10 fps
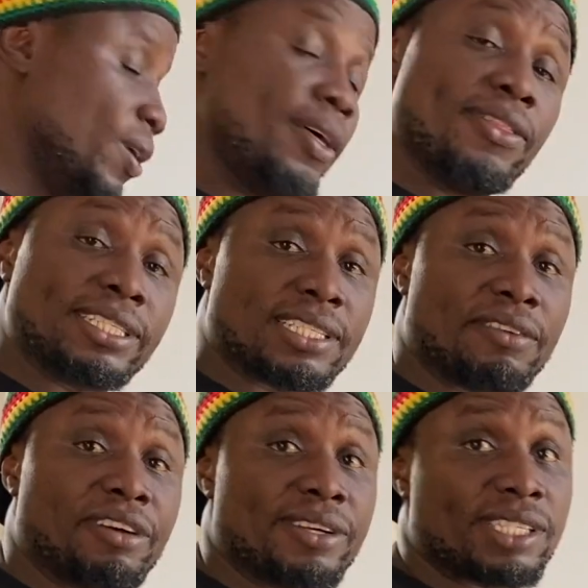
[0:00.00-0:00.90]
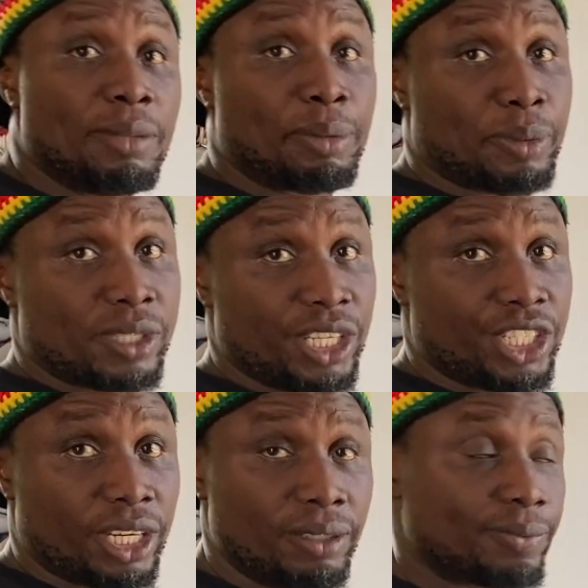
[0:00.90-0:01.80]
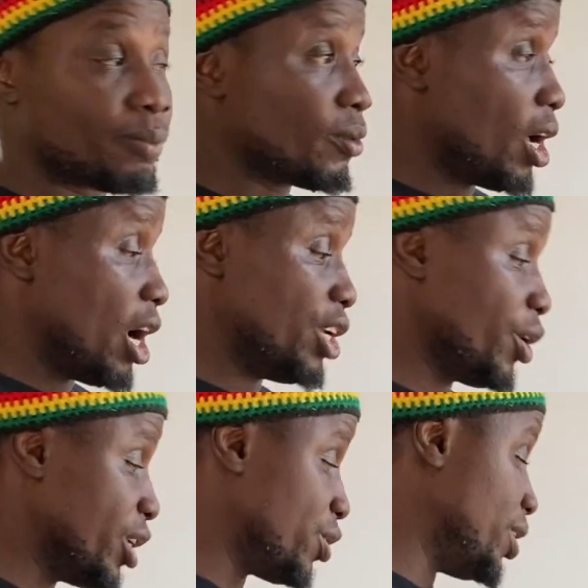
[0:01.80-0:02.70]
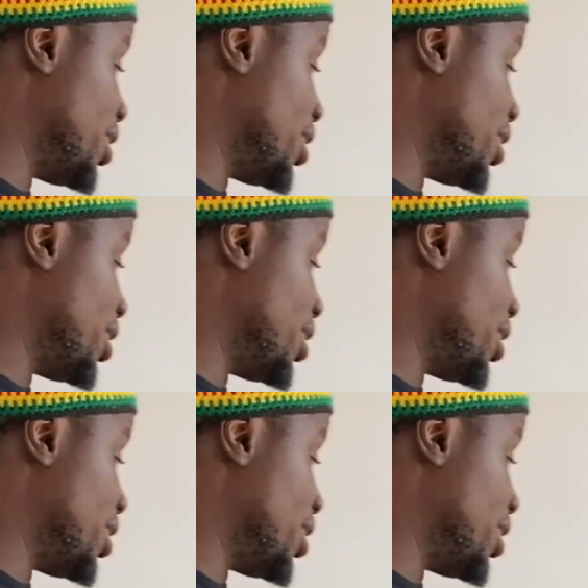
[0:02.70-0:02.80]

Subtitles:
this is a very simple procedure. All you're going to need is